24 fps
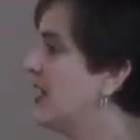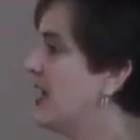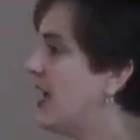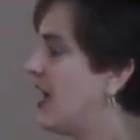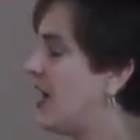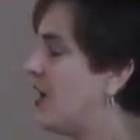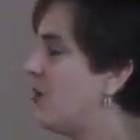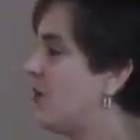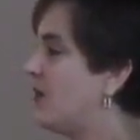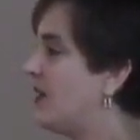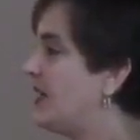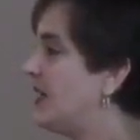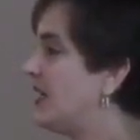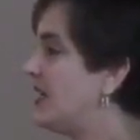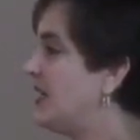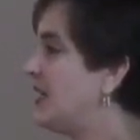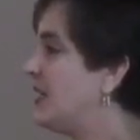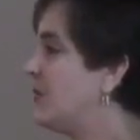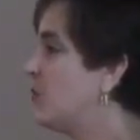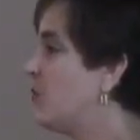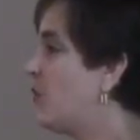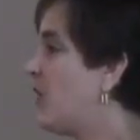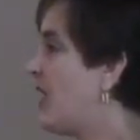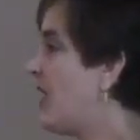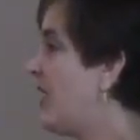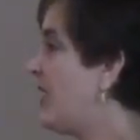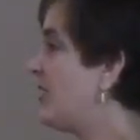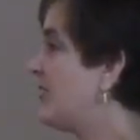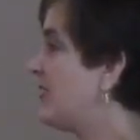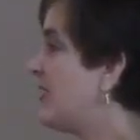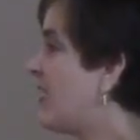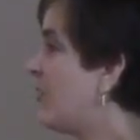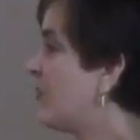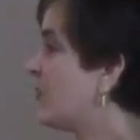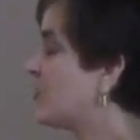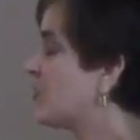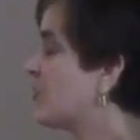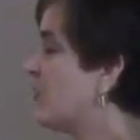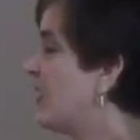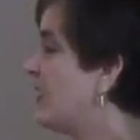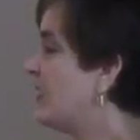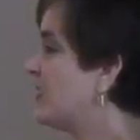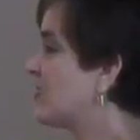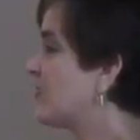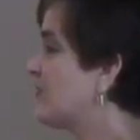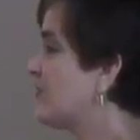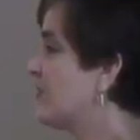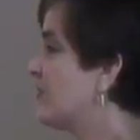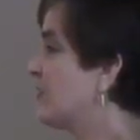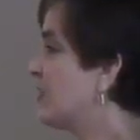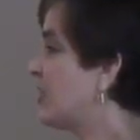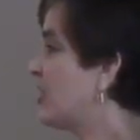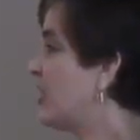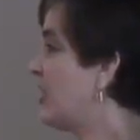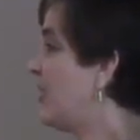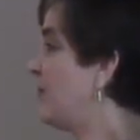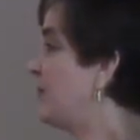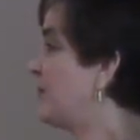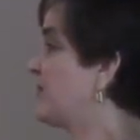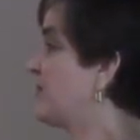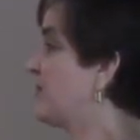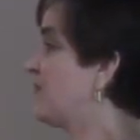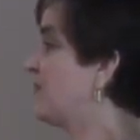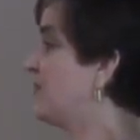how many wine how much wine is for the cups